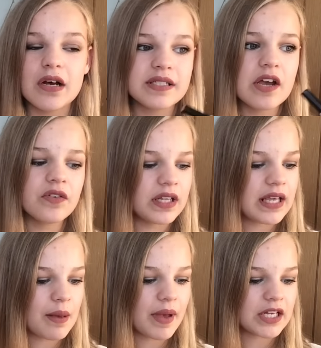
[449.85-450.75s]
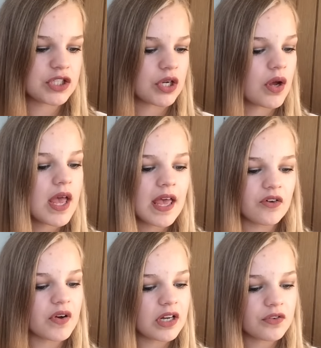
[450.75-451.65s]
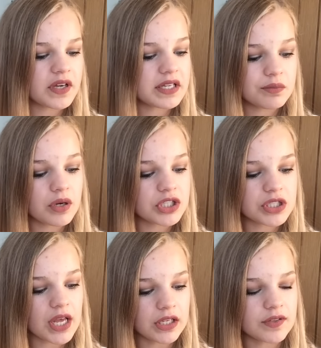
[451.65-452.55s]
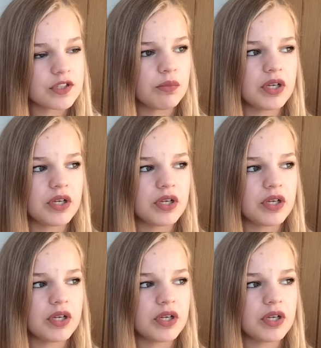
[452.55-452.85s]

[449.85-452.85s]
I'll definitely get back to you if I love it as much as I used to,